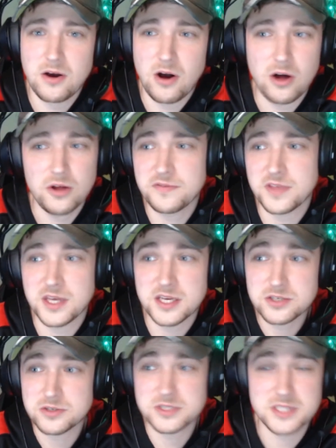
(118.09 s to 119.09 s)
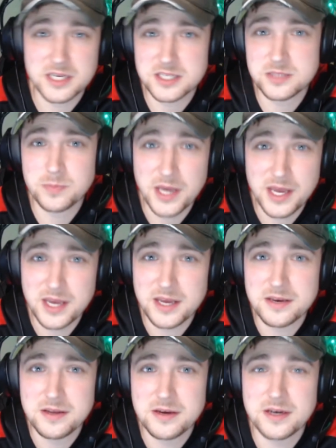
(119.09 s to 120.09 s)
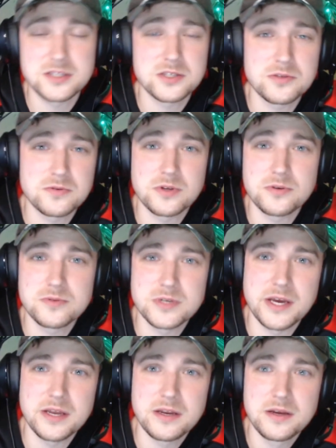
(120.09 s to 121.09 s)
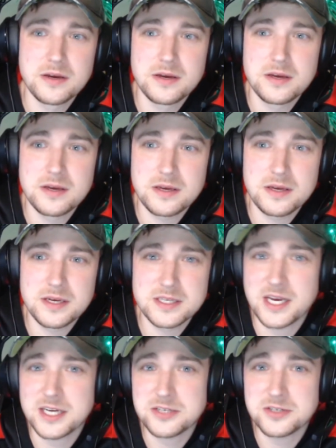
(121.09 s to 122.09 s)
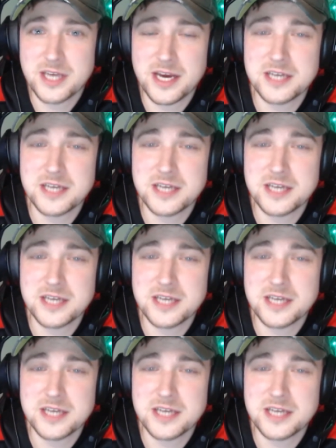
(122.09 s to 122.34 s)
all of the interest that gets paid on student loan debt is actually tax